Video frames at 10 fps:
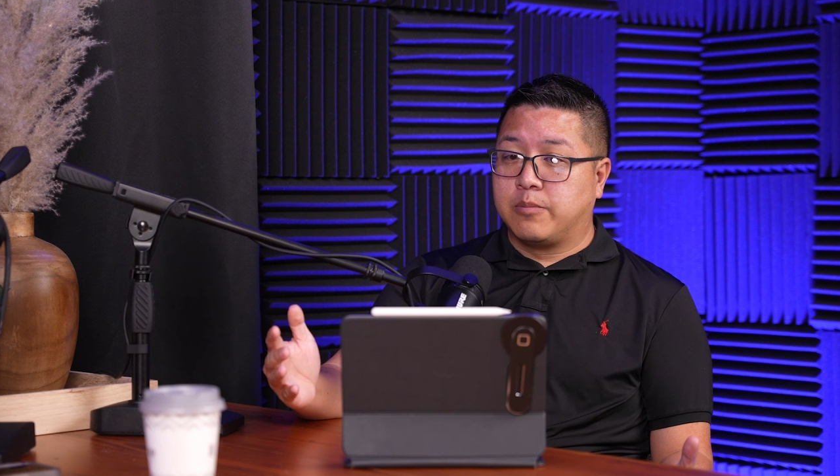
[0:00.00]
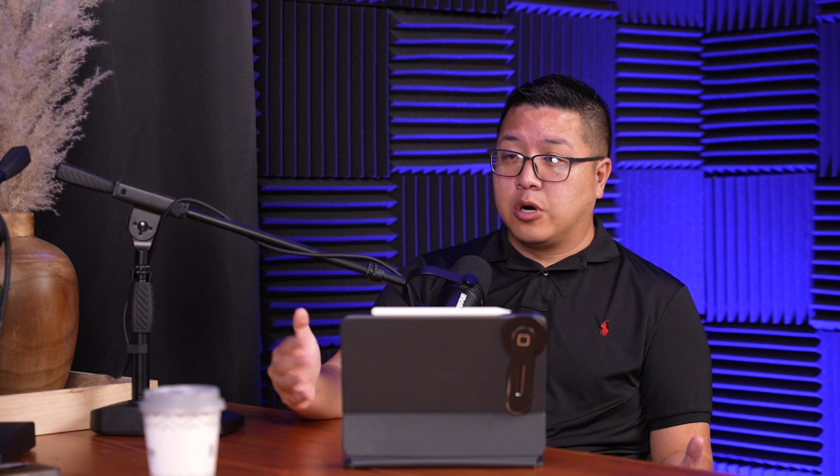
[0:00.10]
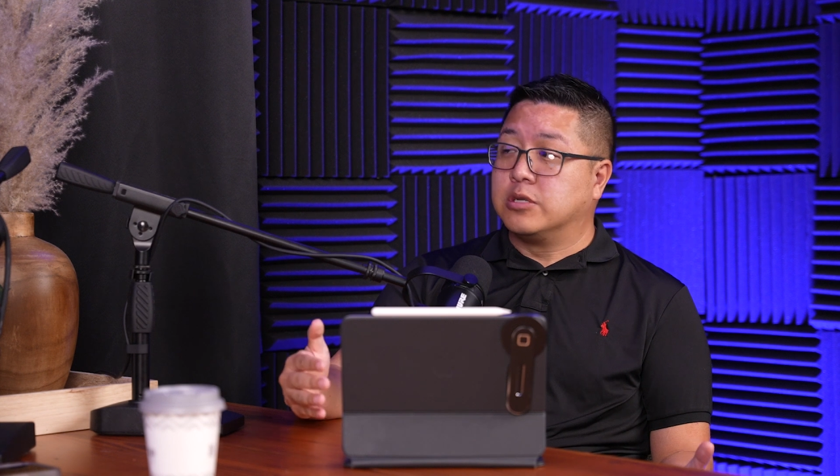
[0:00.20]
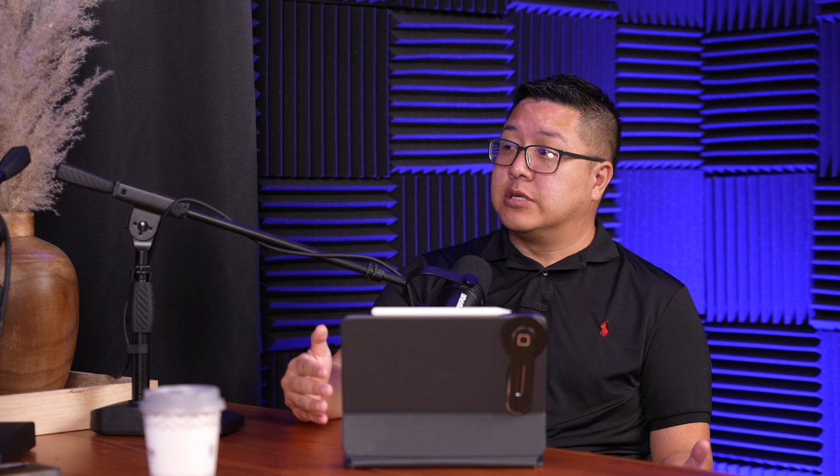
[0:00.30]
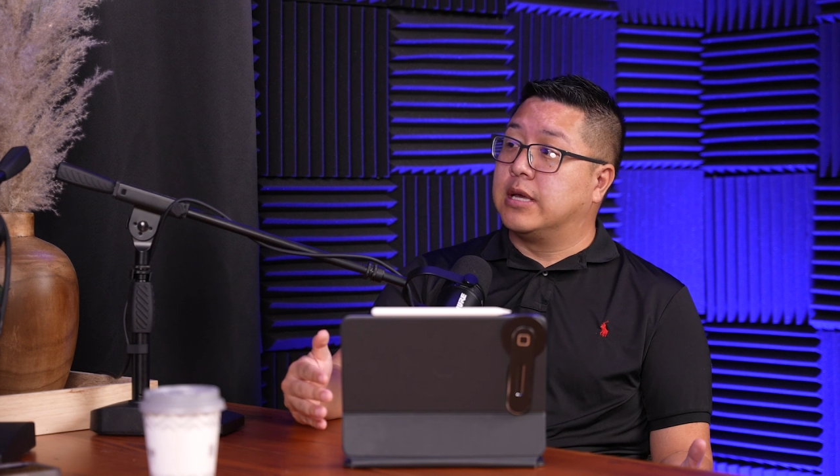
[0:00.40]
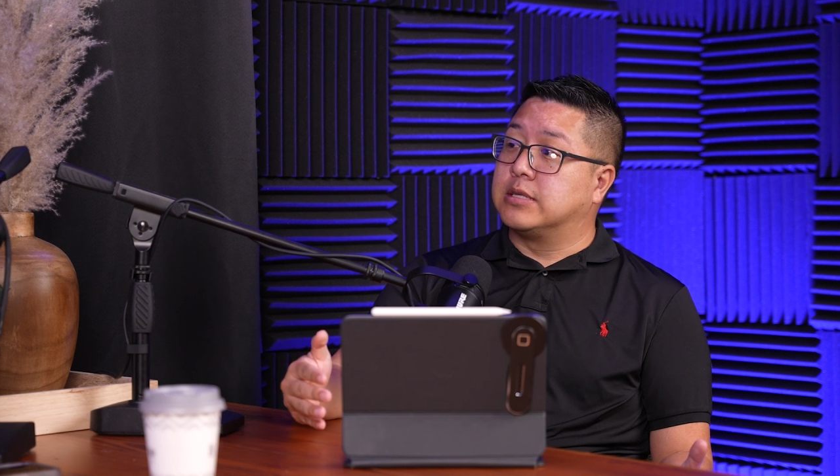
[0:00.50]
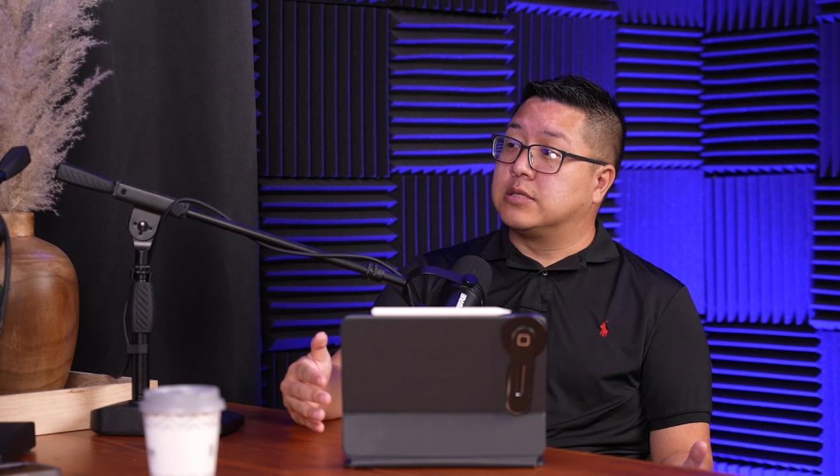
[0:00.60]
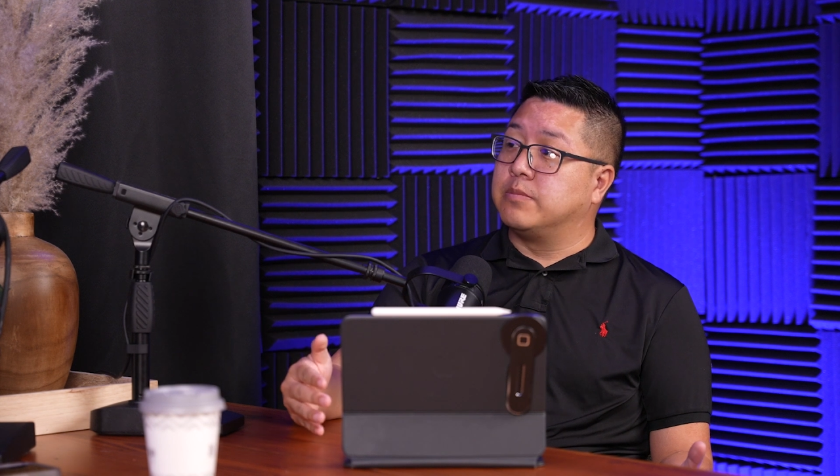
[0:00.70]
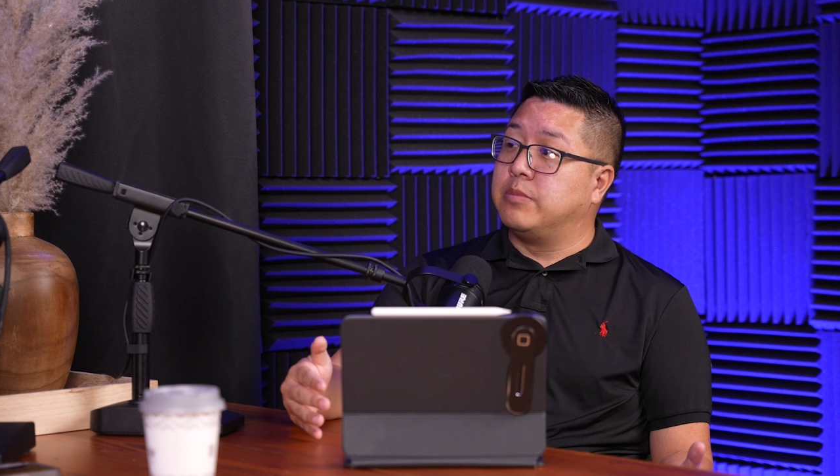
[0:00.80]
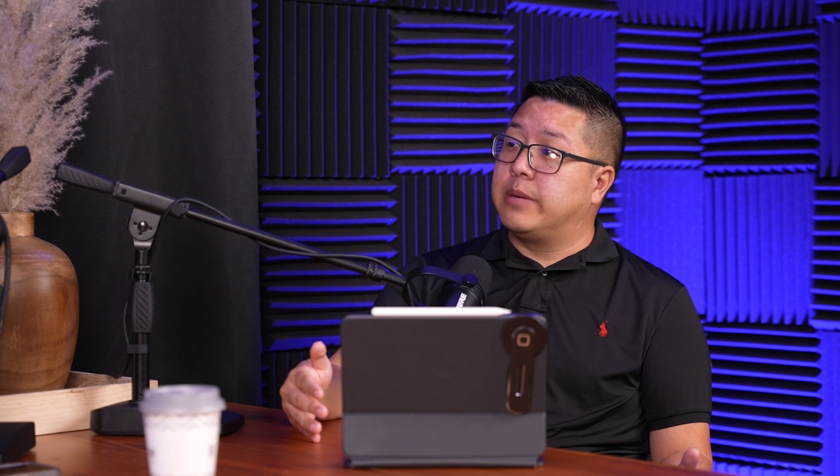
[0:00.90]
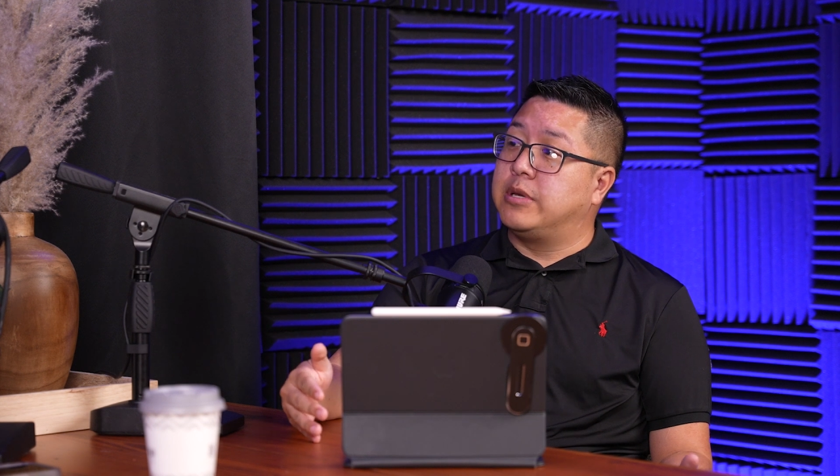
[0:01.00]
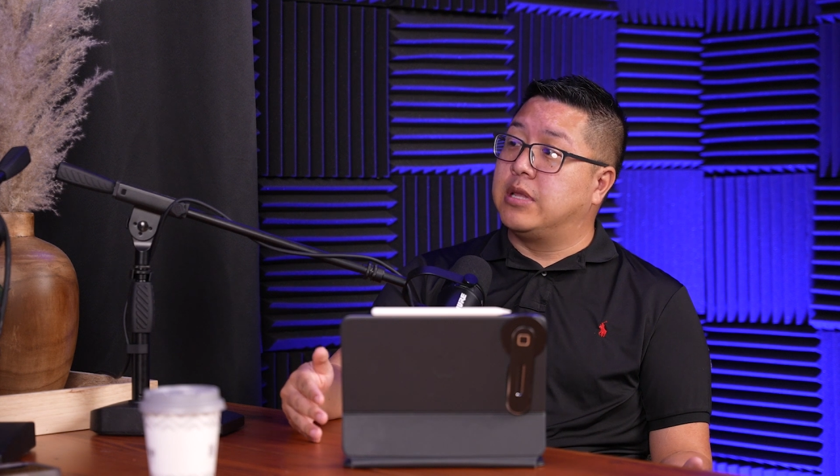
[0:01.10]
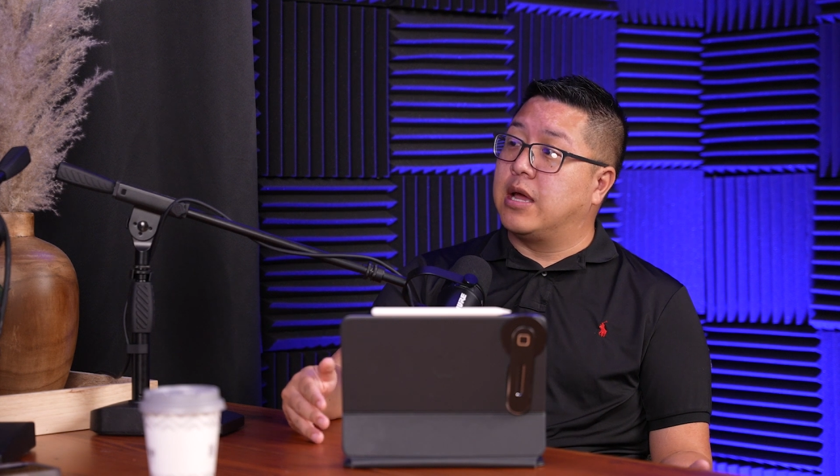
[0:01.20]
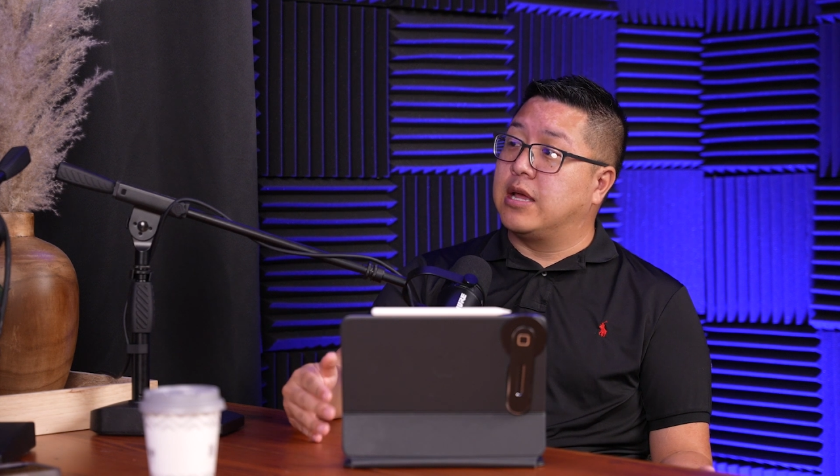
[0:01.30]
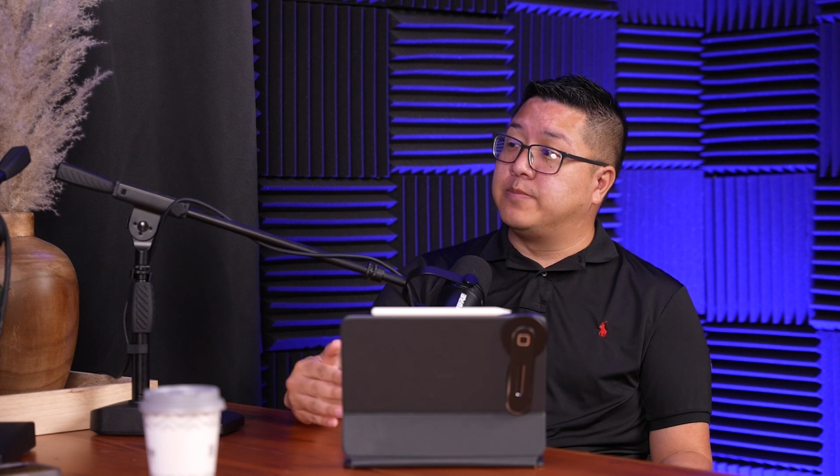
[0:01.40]
person that's maybe
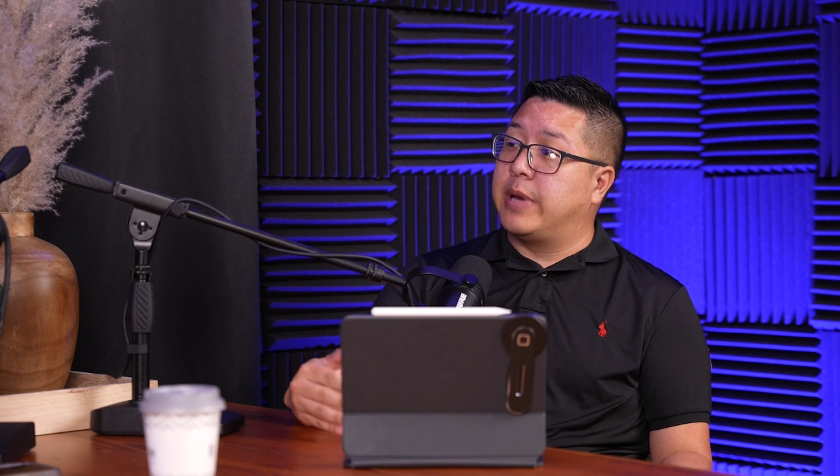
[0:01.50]
not as